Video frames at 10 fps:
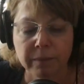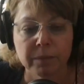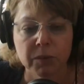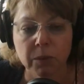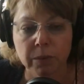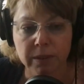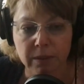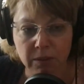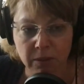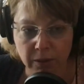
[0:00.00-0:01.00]
so this
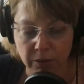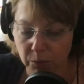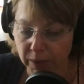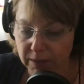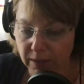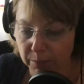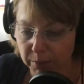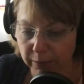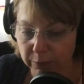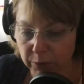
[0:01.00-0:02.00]
is another way to
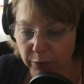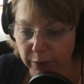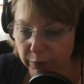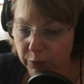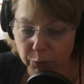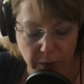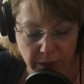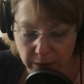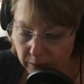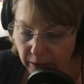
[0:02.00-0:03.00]
up-level you. If you've already
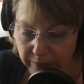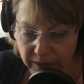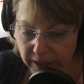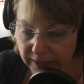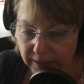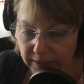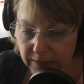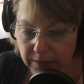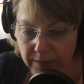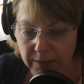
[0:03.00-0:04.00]
heard of loving
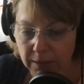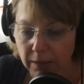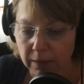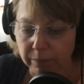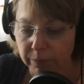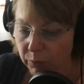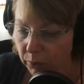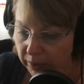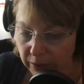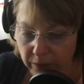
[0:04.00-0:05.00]
kindness, you've
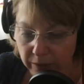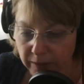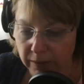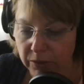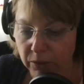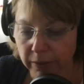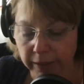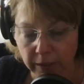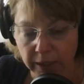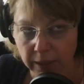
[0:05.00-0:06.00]
already heard of this, you're like,
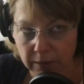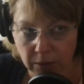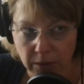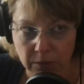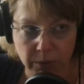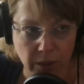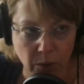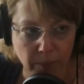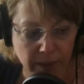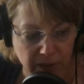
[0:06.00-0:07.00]
yes, Chris, we know
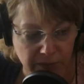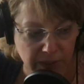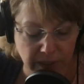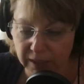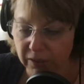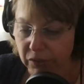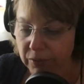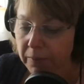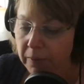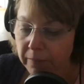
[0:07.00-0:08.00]
about loving kindness.
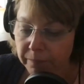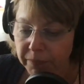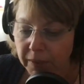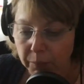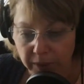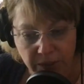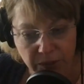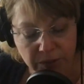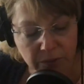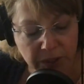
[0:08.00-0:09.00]

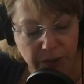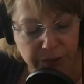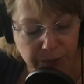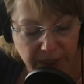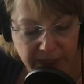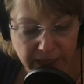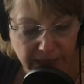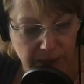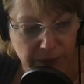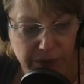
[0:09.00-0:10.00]
Well, here's a way that I
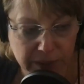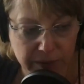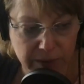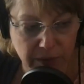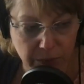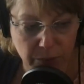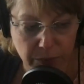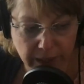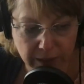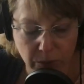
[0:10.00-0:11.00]
learned also through
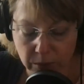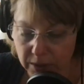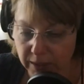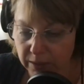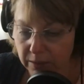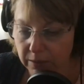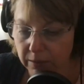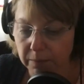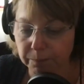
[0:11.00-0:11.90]
that course I just took.